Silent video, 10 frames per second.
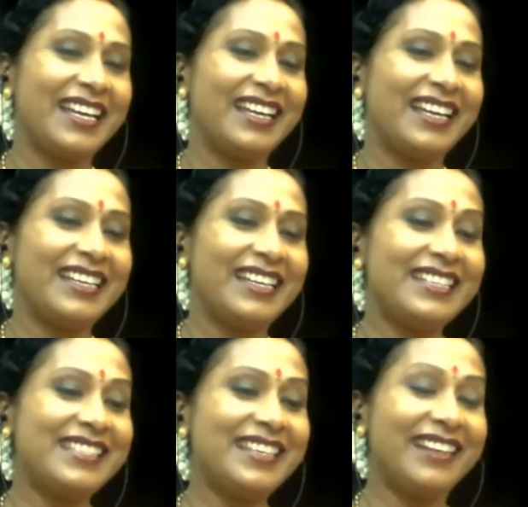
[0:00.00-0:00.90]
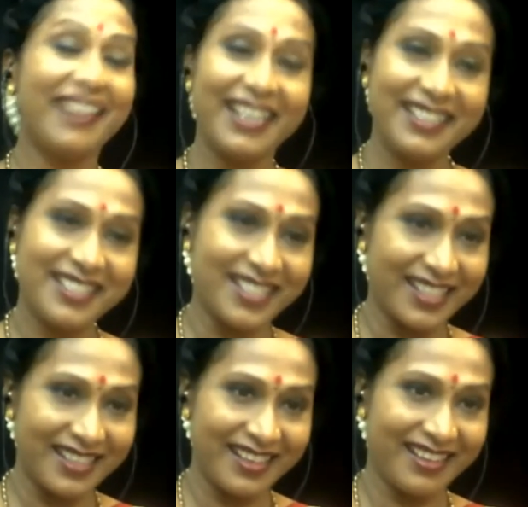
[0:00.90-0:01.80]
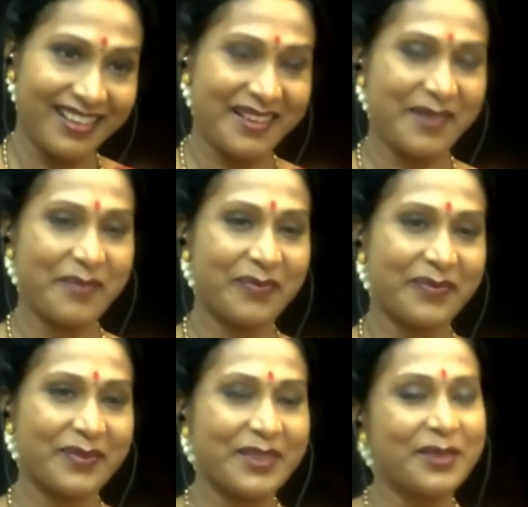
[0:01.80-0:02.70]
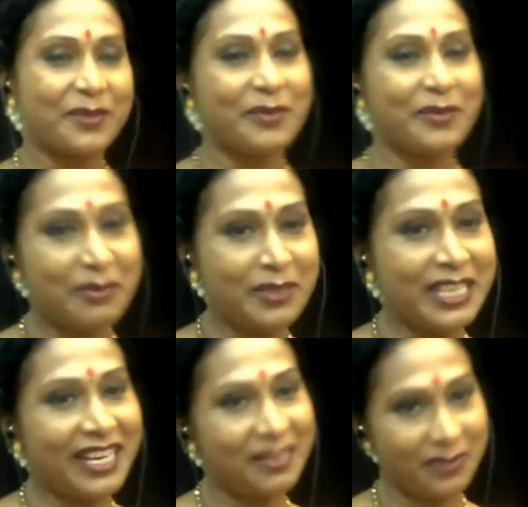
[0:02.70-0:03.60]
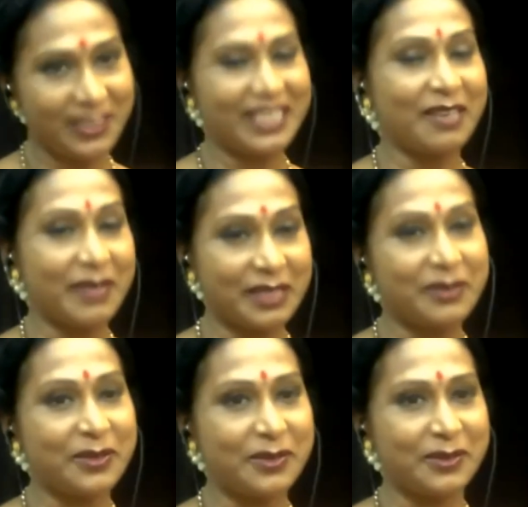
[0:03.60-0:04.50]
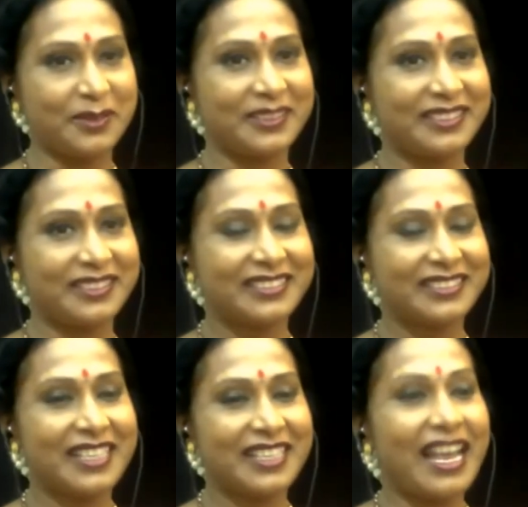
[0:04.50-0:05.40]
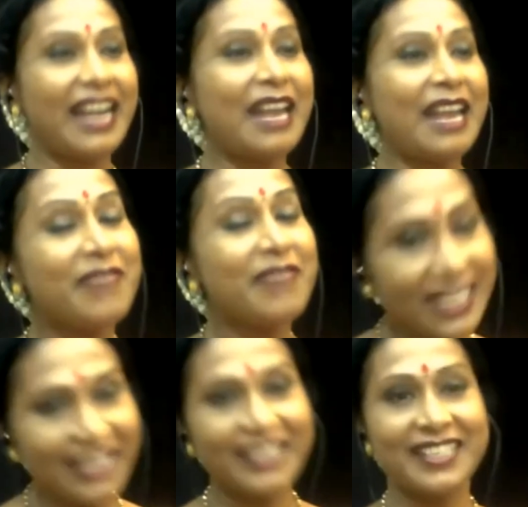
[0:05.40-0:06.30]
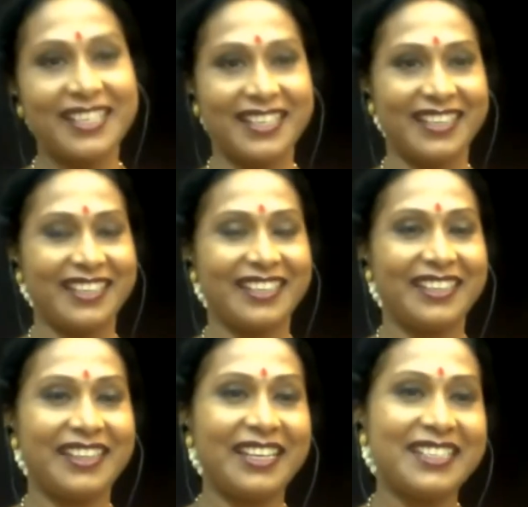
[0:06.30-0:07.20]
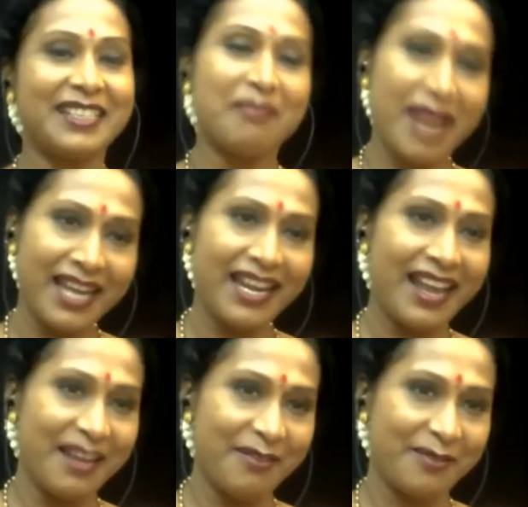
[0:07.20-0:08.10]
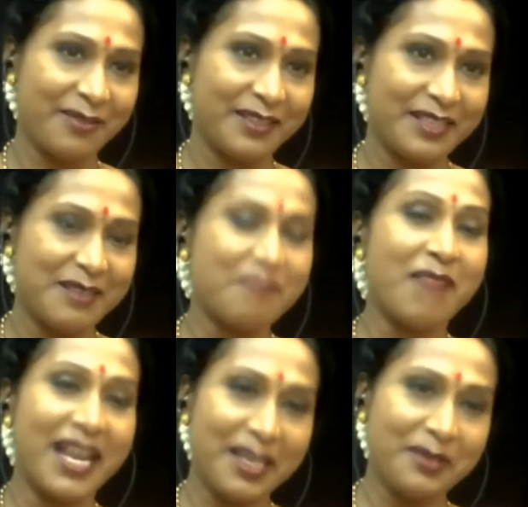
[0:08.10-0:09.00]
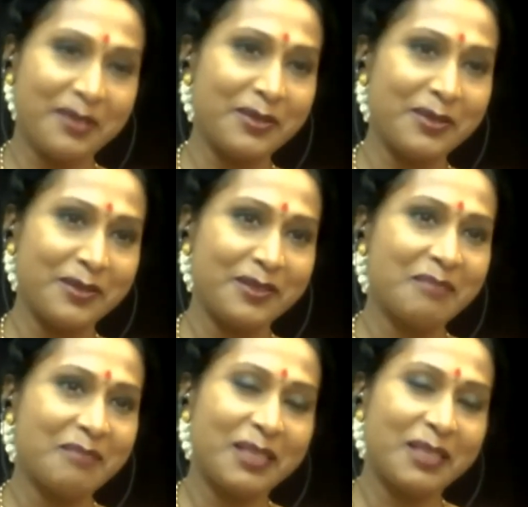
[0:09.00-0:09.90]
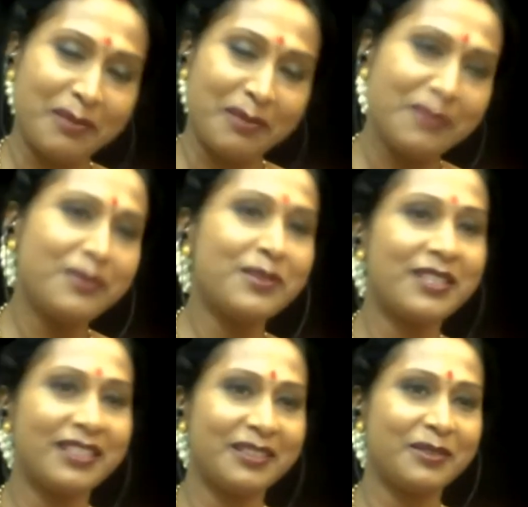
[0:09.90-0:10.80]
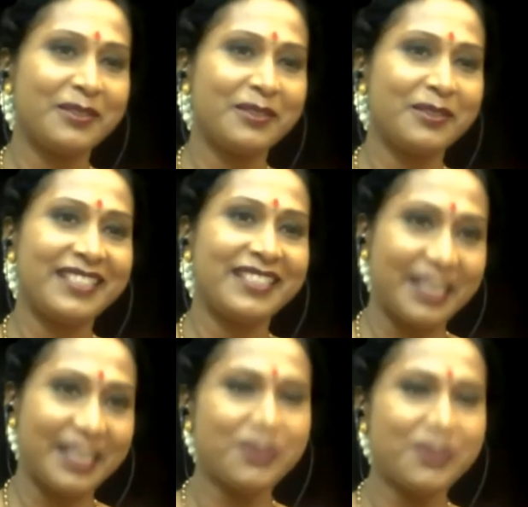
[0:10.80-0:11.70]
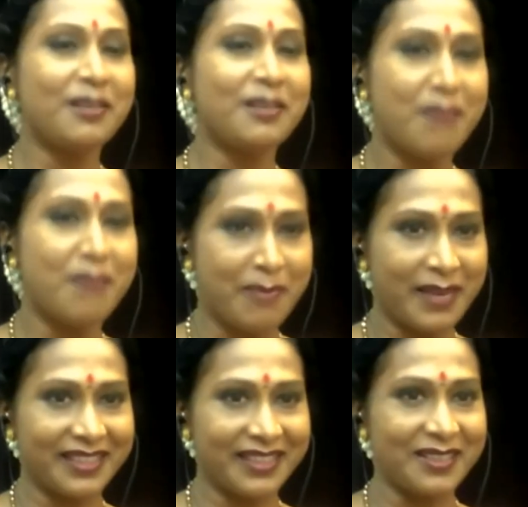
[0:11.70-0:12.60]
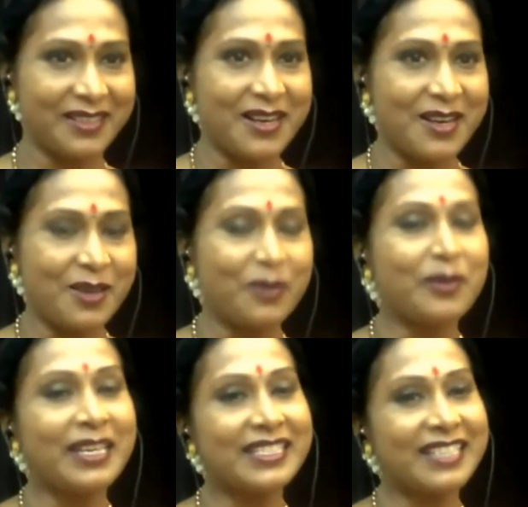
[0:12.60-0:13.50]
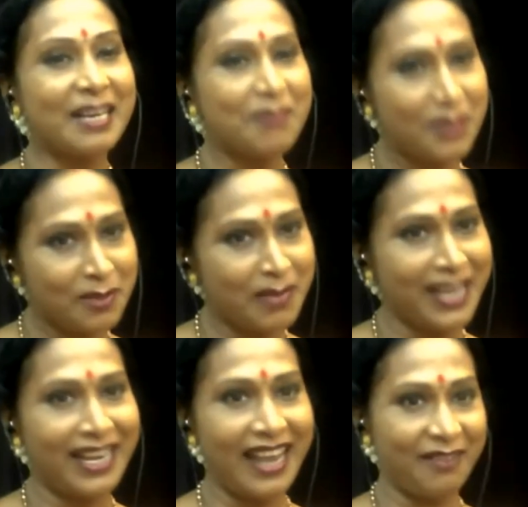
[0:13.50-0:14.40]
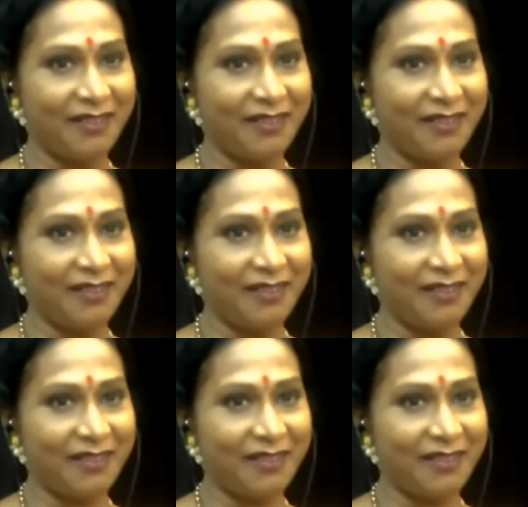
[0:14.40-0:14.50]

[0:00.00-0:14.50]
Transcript: It is a great journey when we are with our Guru. And I'm very lucky that in my life, my Guru, Padma Vibhushan Guru Sri Kelucharan Mohapatra, who has come to my life